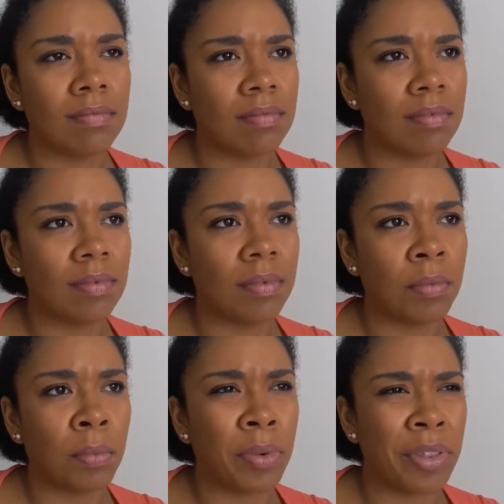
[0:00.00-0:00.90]
How?
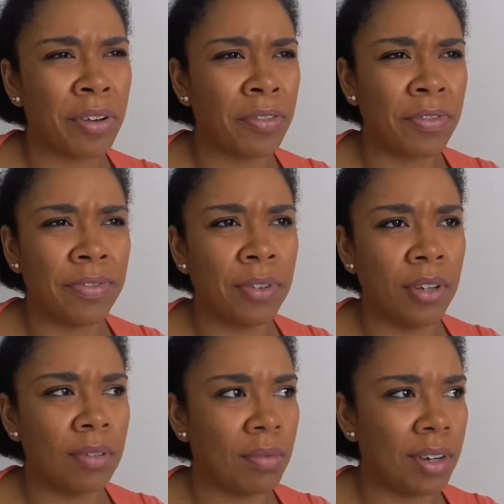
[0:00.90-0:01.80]
With her
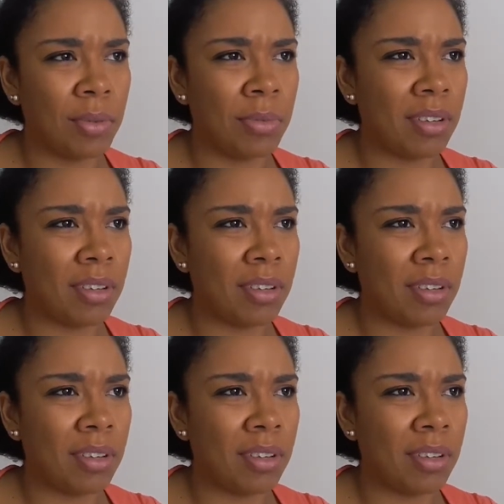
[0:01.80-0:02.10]
foot. What do